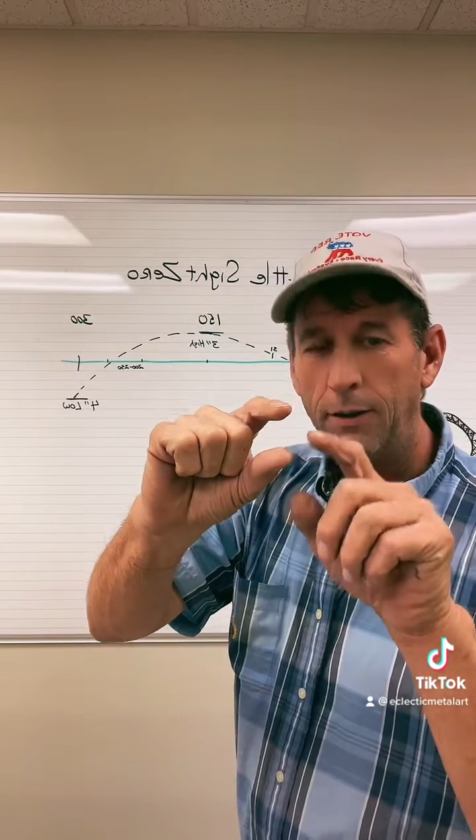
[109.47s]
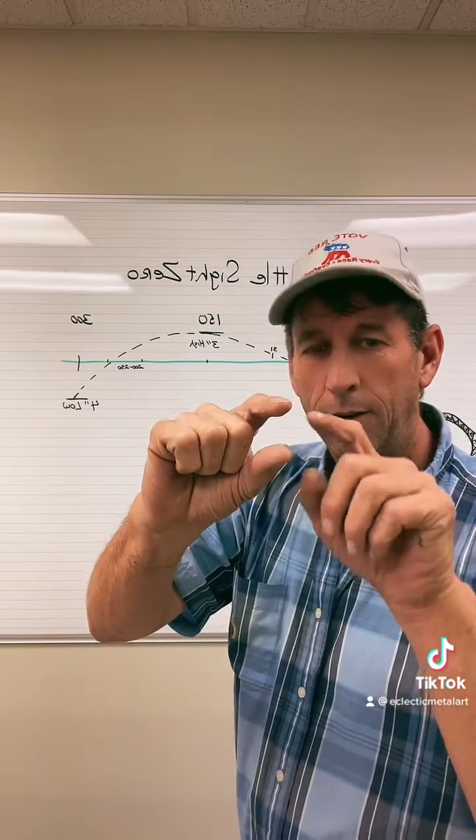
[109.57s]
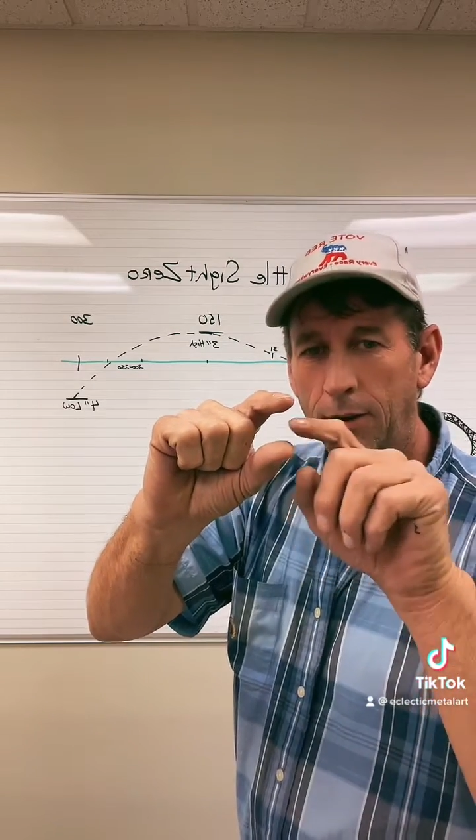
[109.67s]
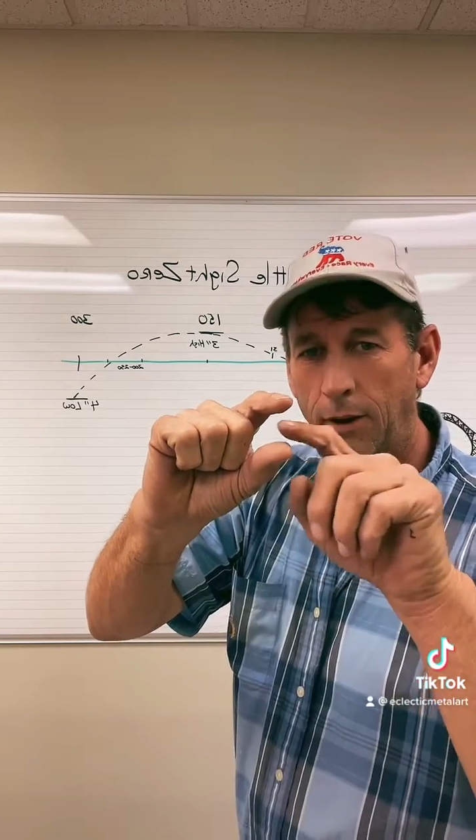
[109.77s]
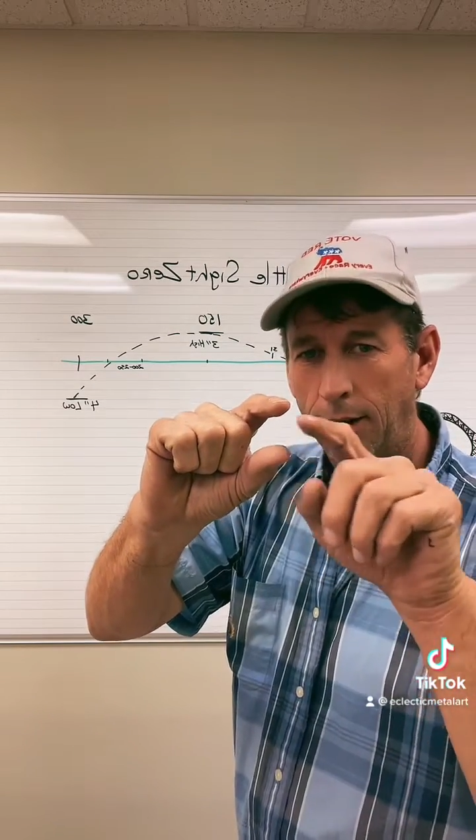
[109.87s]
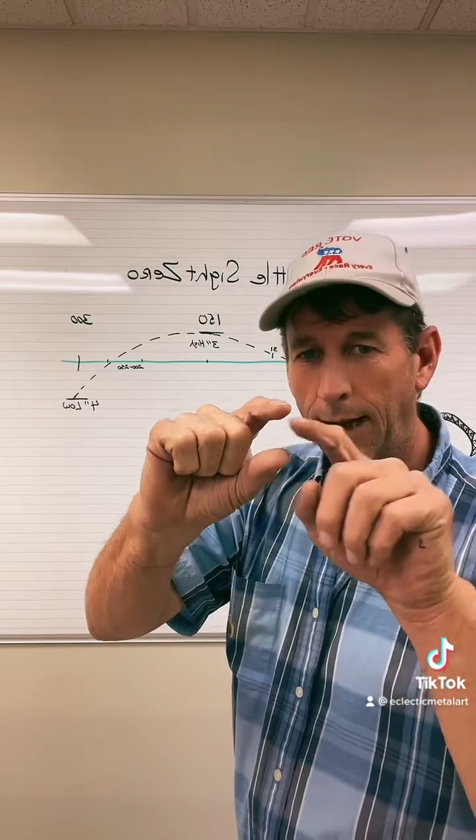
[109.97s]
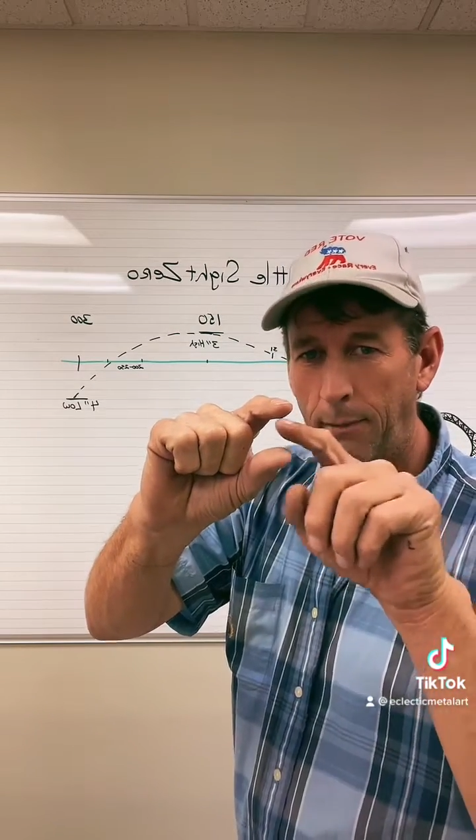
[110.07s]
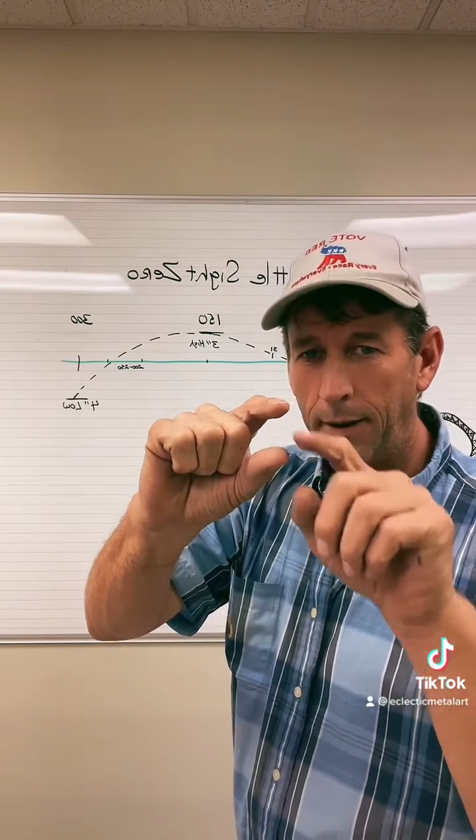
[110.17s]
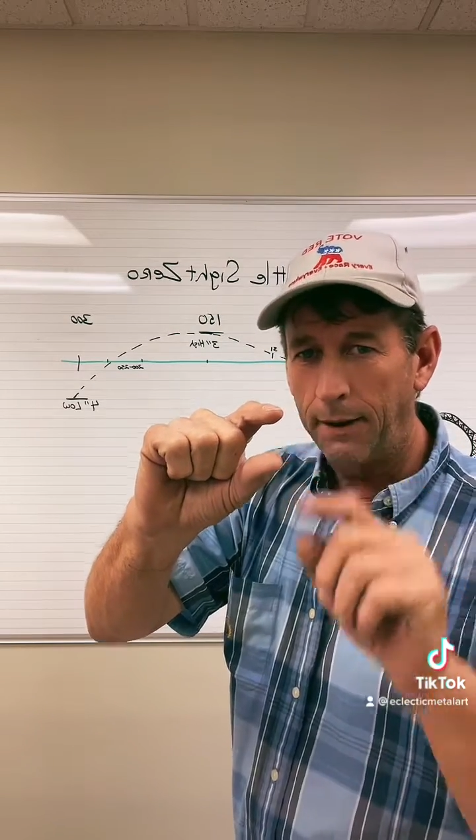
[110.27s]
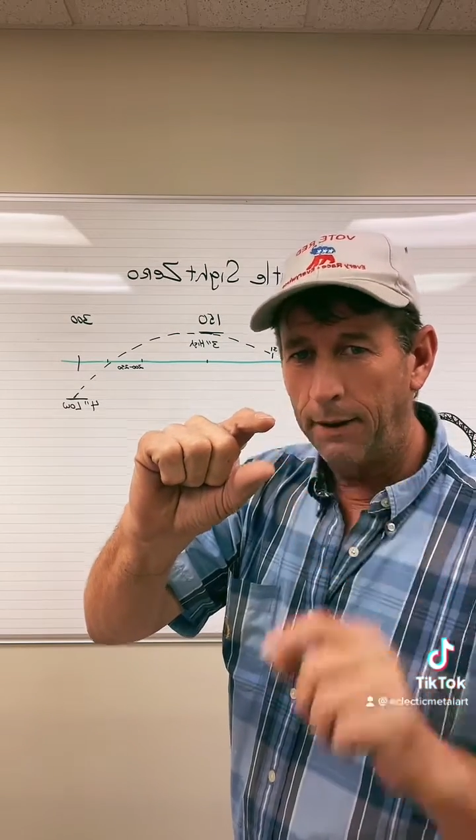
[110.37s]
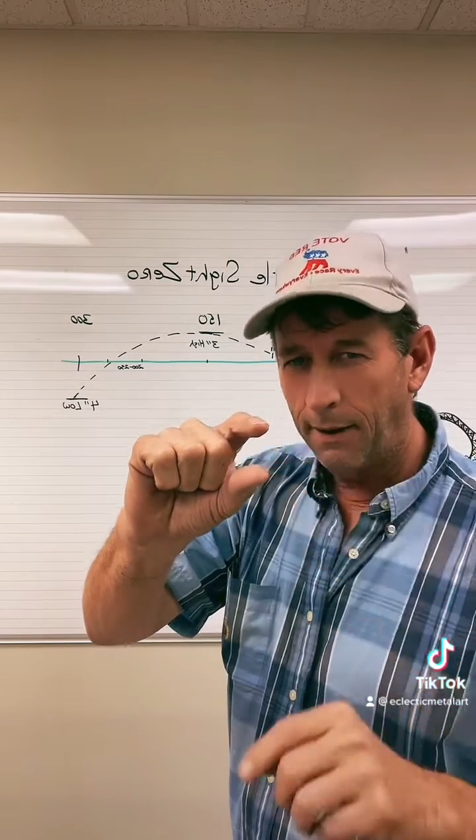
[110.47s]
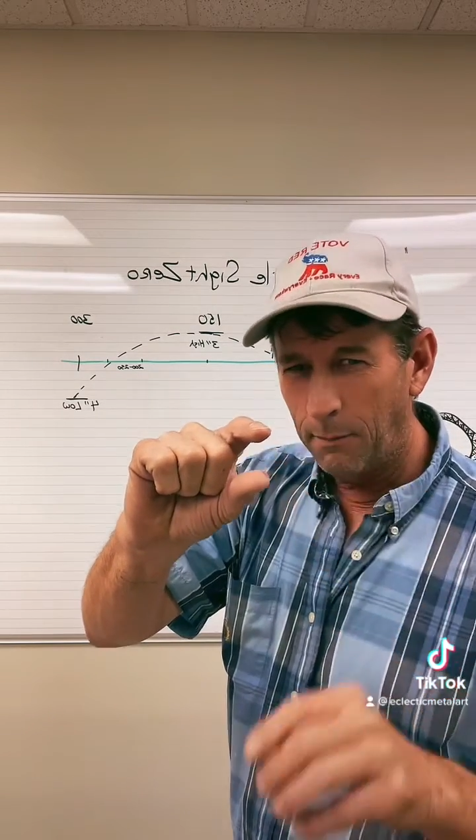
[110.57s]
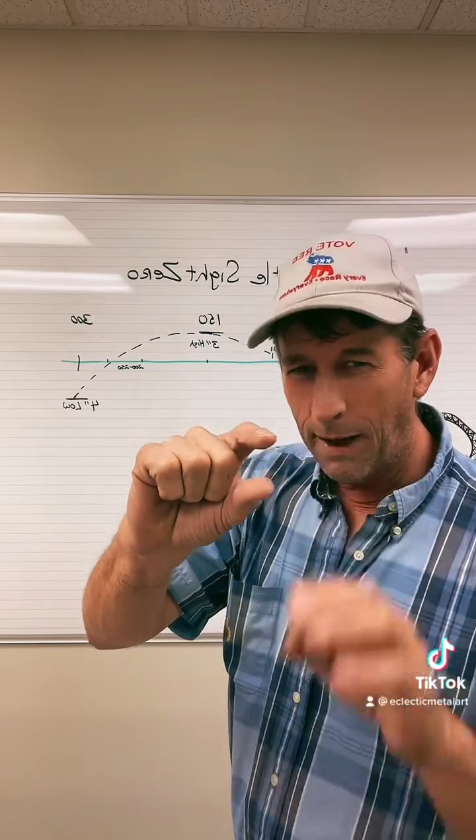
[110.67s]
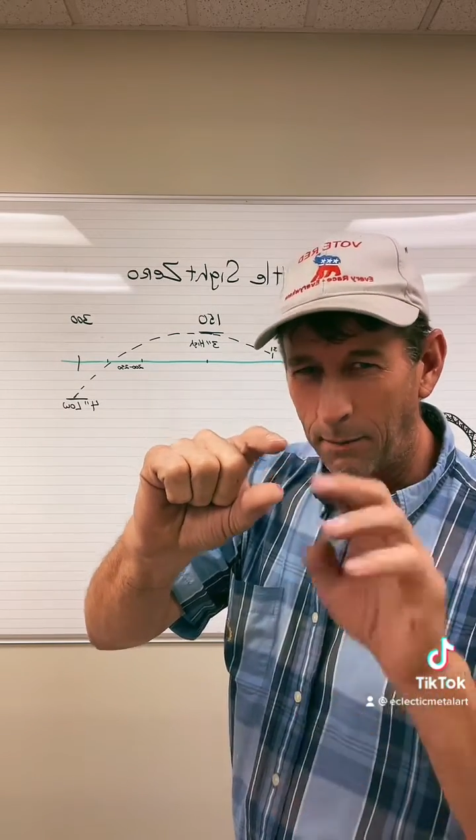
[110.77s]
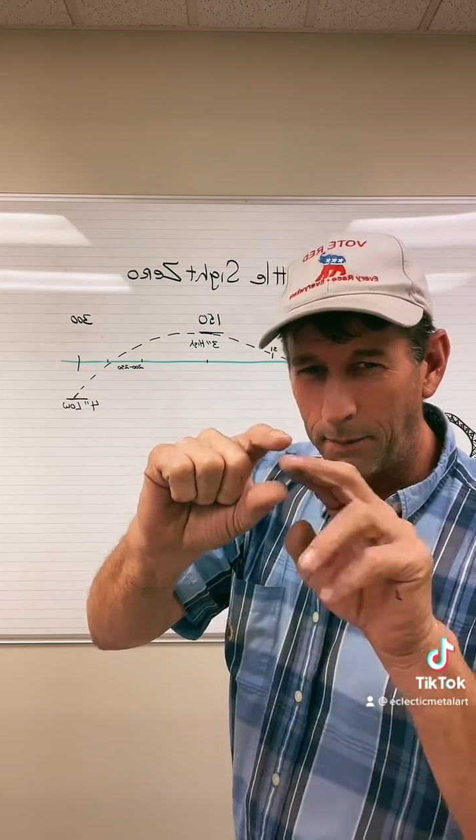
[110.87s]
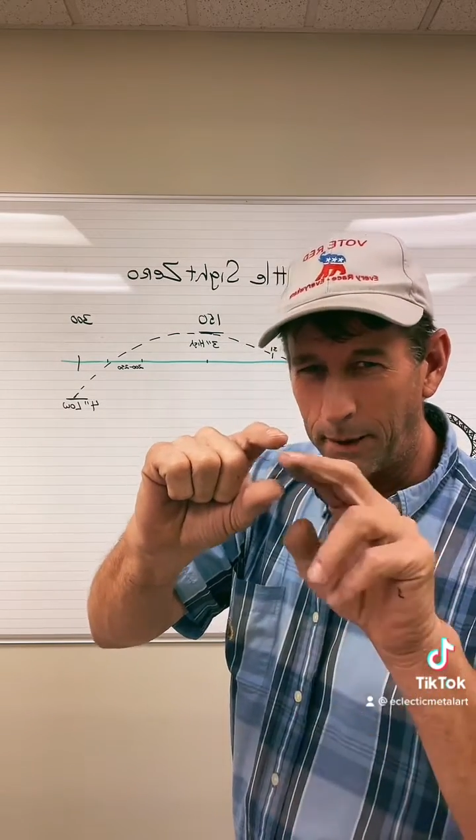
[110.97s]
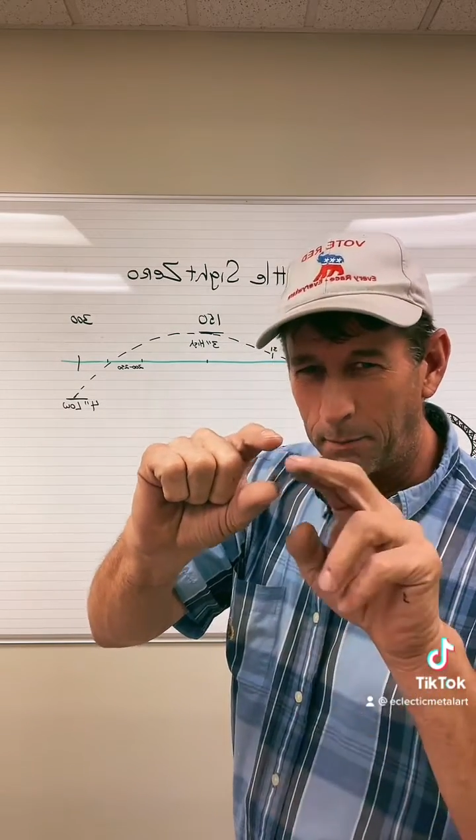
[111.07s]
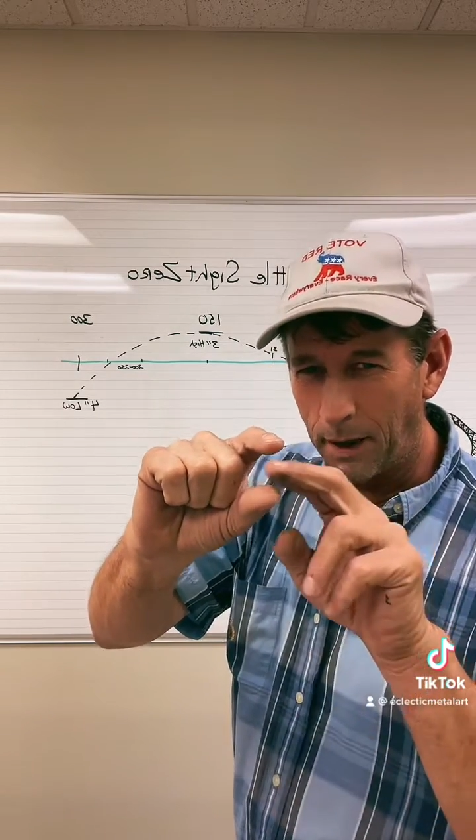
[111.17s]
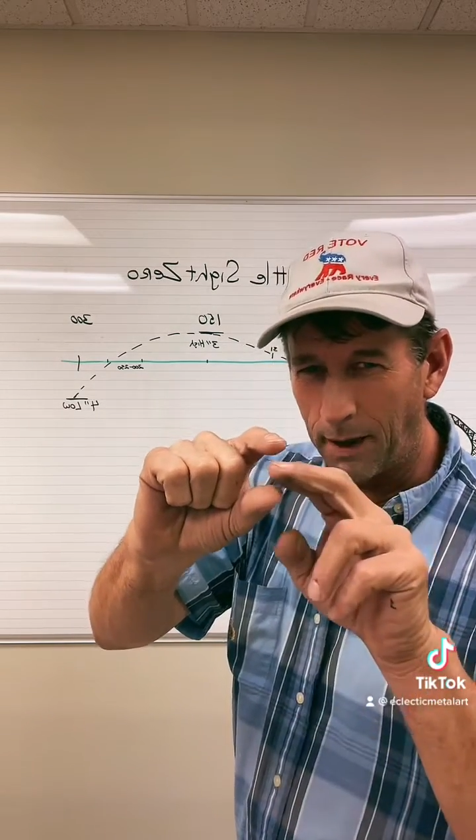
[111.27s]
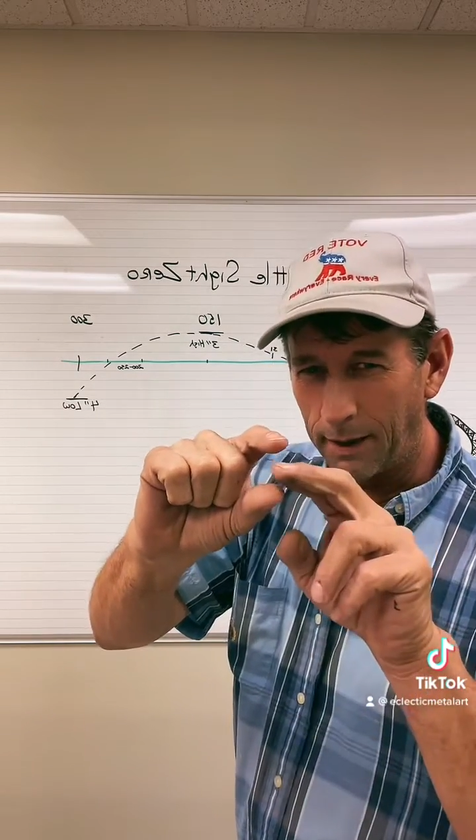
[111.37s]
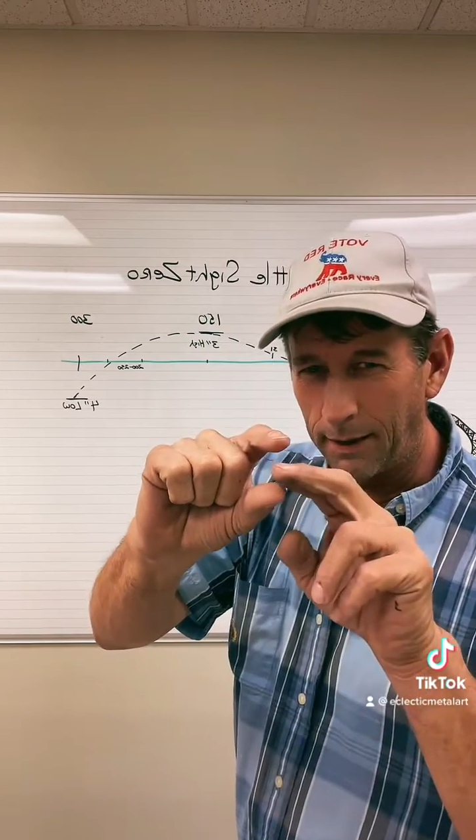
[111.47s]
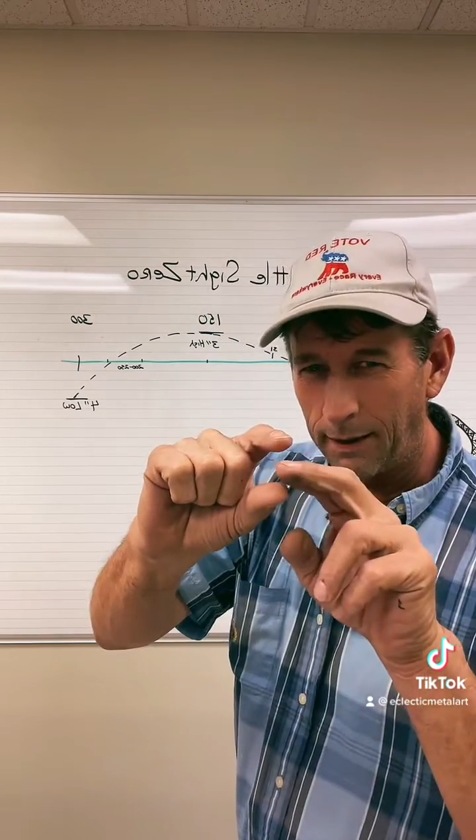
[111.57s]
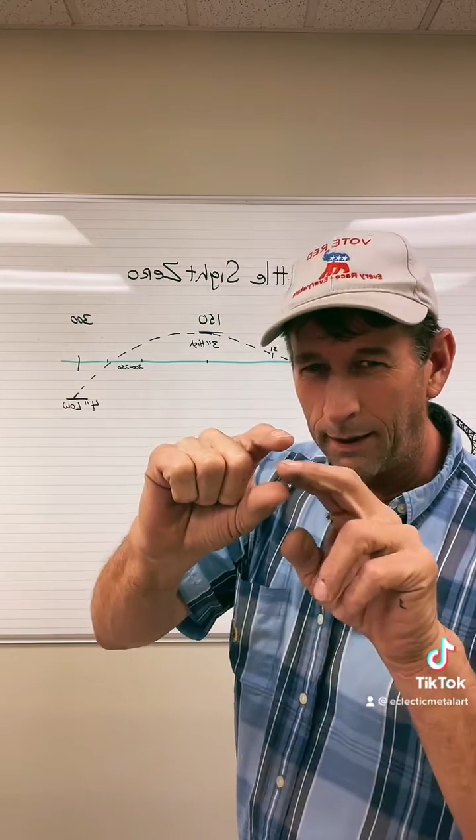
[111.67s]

you start aiming about mid-body.